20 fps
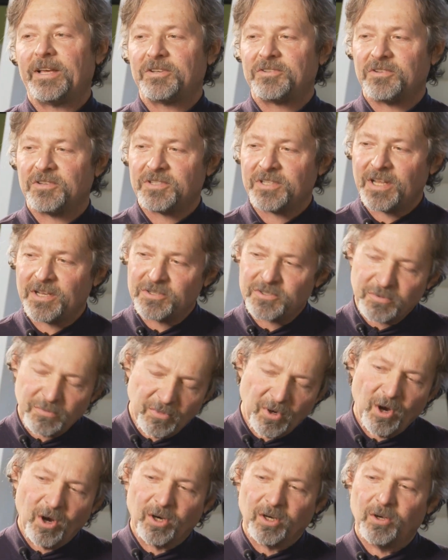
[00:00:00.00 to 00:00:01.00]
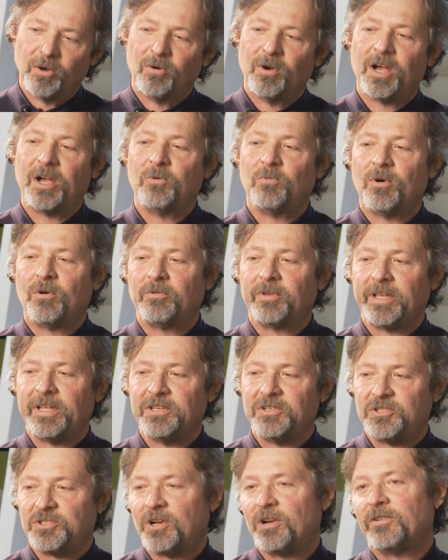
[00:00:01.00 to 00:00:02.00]
exercise tomorrow. I won't
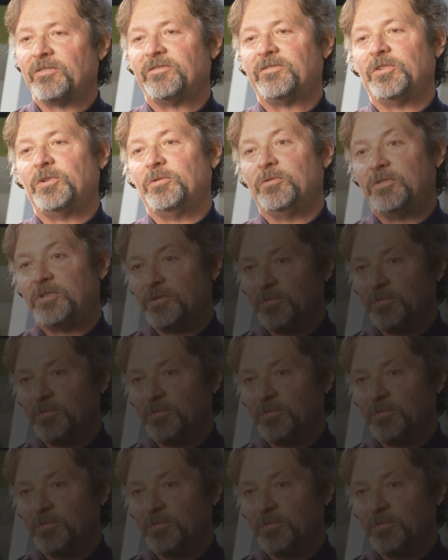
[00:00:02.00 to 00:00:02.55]
eat junk food